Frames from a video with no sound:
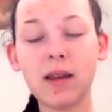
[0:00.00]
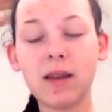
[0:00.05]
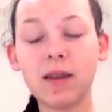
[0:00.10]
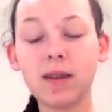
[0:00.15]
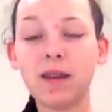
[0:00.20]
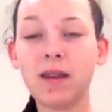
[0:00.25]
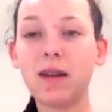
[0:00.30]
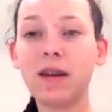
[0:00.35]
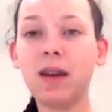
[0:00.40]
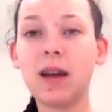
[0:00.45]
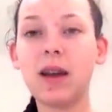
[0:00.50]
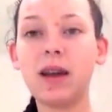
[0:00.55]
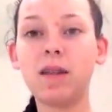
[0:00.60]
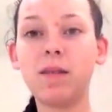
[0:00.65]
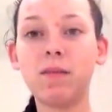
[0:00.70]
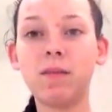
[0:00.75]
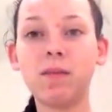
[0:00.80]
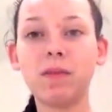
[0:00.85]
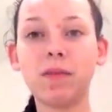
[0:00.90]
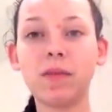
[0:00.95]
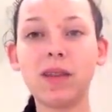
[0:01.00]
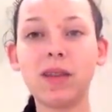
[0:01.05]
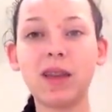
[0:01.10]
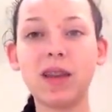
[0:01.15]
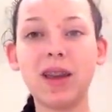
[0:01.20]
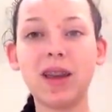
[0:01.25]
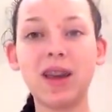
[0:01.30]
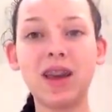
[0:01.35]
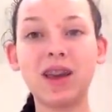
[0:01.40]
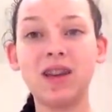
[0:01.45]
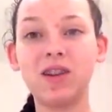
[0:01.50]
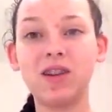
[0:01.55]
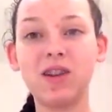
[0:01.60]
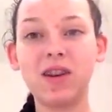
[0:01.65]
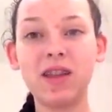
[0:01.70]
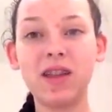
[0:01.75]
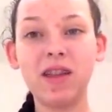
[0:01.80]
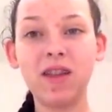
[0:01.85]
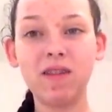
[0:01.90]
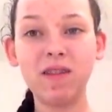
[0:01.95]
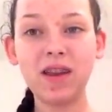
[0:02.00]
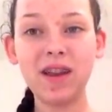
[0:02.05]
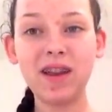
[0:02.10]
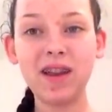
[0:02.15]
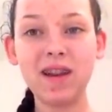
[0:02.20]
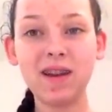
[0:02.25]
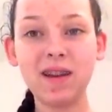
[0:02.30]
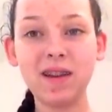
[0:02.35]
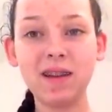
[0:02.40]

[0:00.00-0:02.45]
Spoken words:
So yeah, enjoy this video.